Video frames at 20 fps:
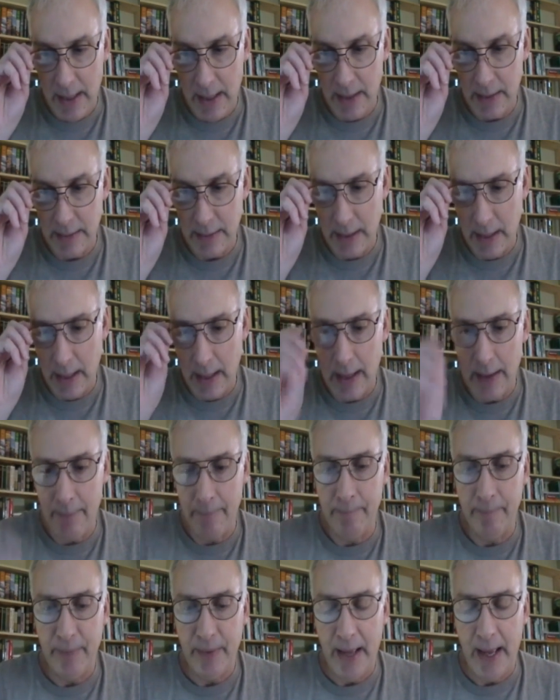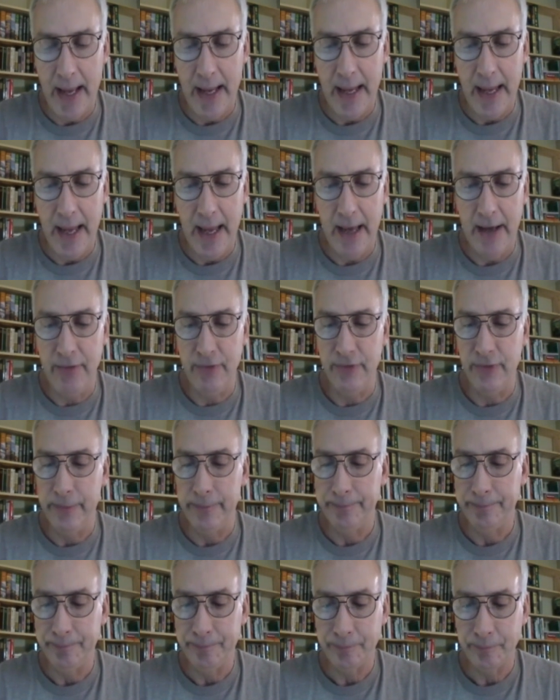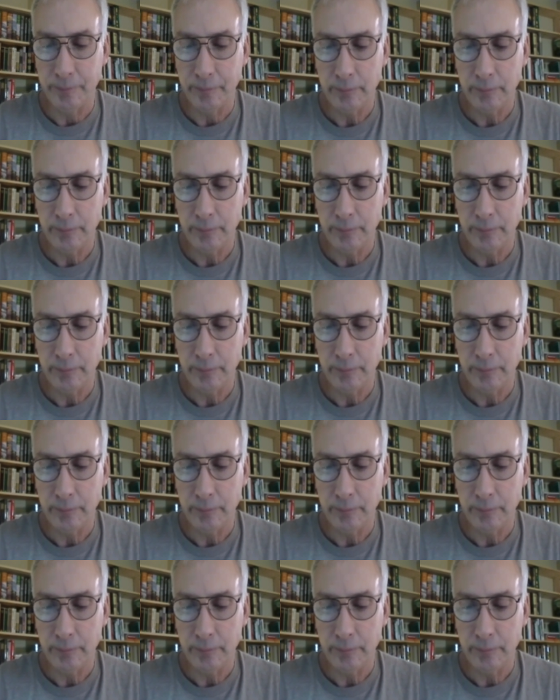and I have